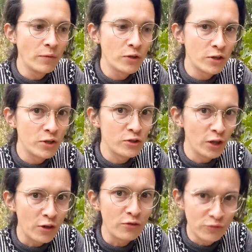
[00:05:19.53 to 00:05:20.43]
So there's a
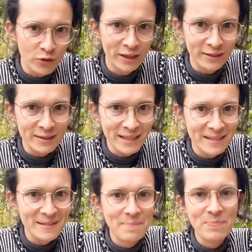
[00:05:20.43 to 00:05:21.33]
lot of food in the
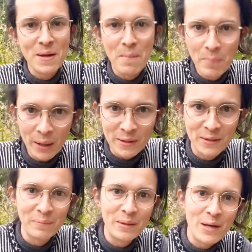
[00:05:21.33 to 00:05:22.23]
seeds.
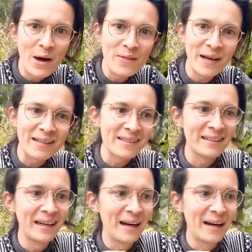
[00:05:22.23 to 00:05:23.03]
But beyond that,